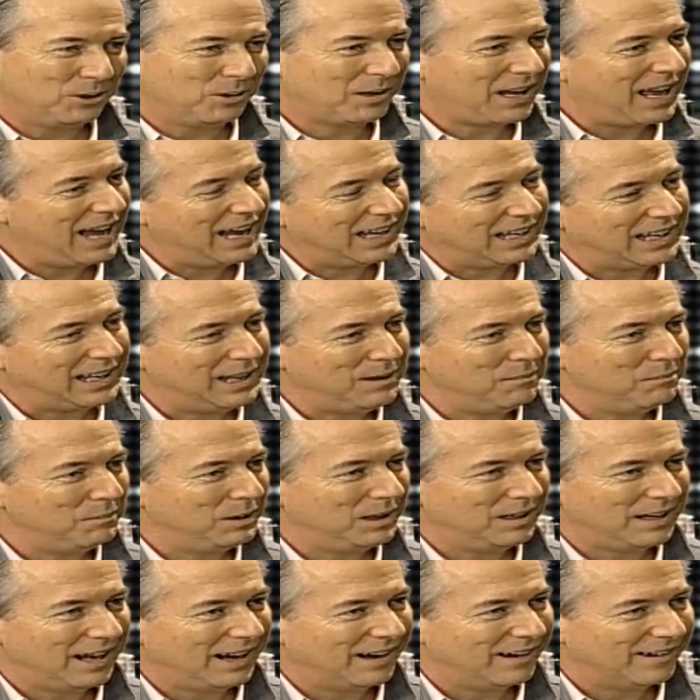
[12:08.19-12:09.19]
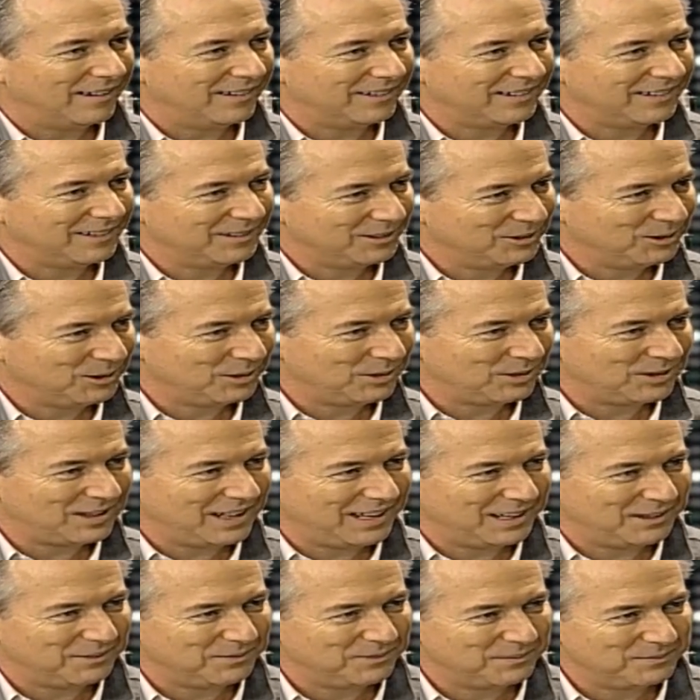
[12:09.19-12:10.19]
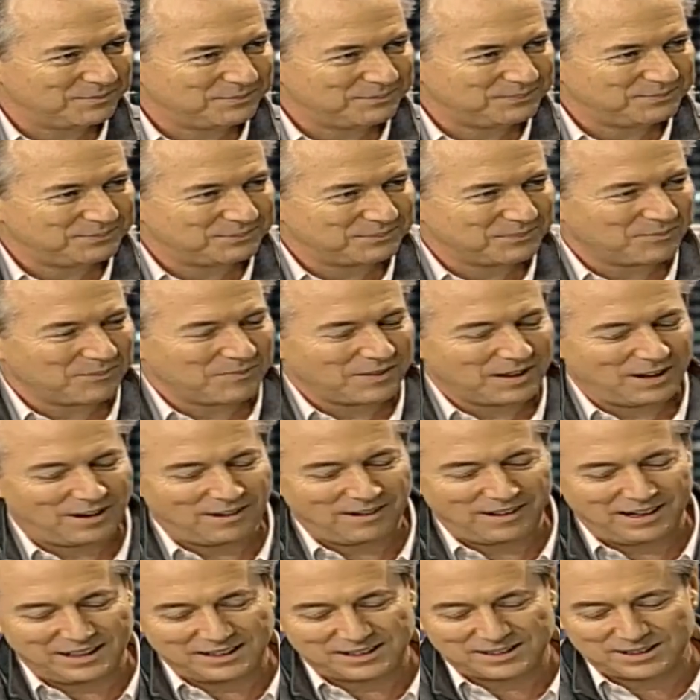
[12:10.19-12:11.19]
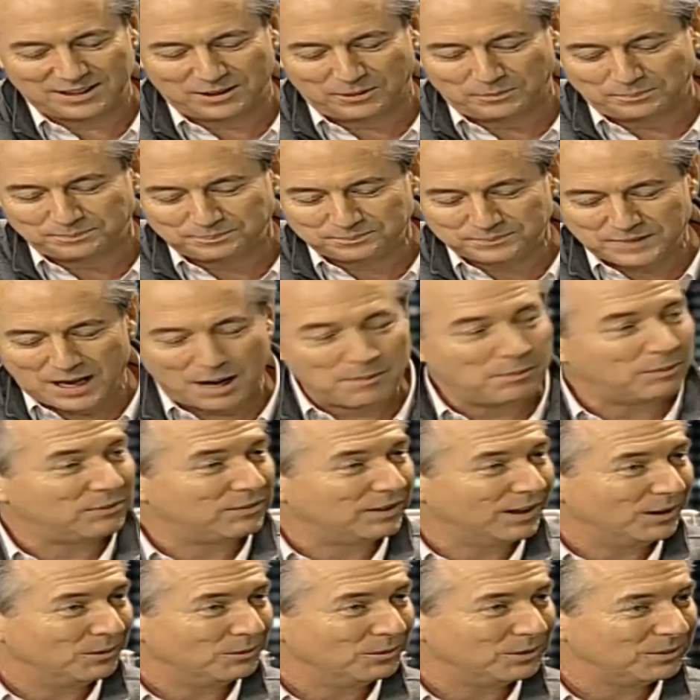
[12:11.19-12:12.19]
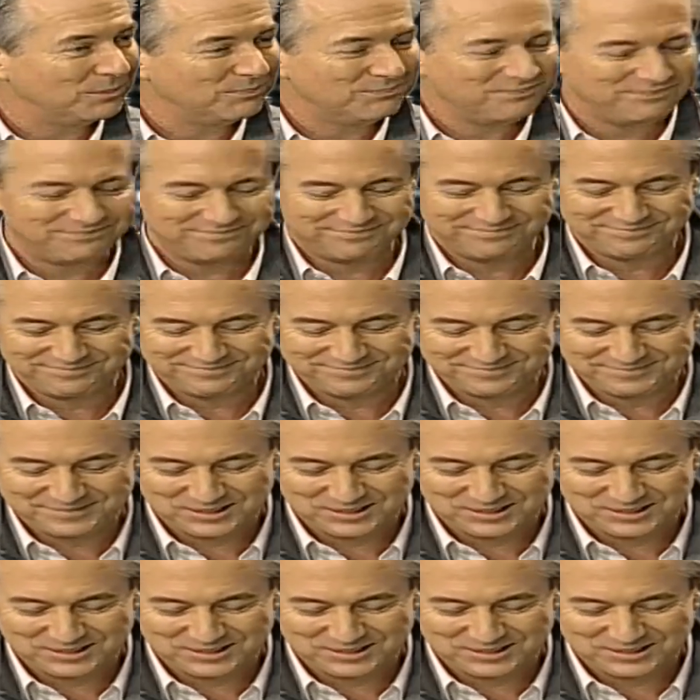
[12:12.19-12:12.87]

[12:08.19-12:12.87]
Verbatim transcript: You can't keep me down. You understand? Uh-huh. All right, so I'm afloat. Okay.